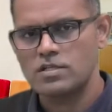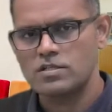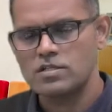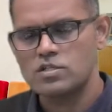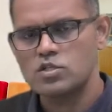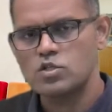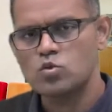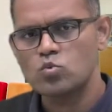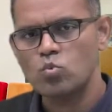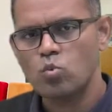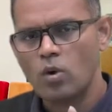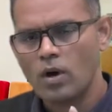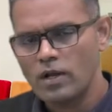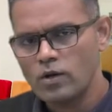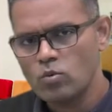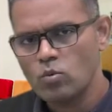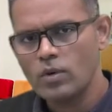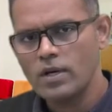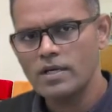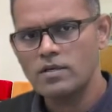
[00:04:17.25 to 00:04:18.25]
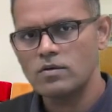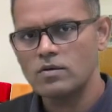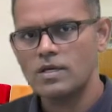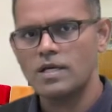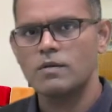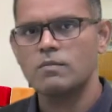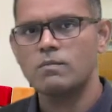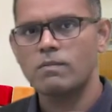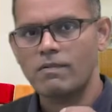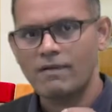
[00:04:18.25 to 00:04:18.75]
This is one way you
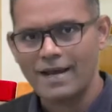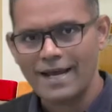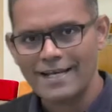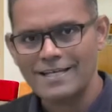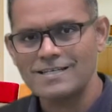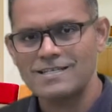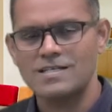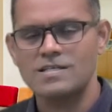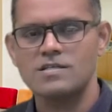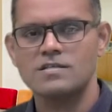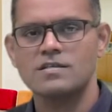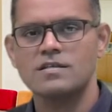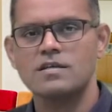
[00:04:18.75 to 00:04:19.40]
can practice.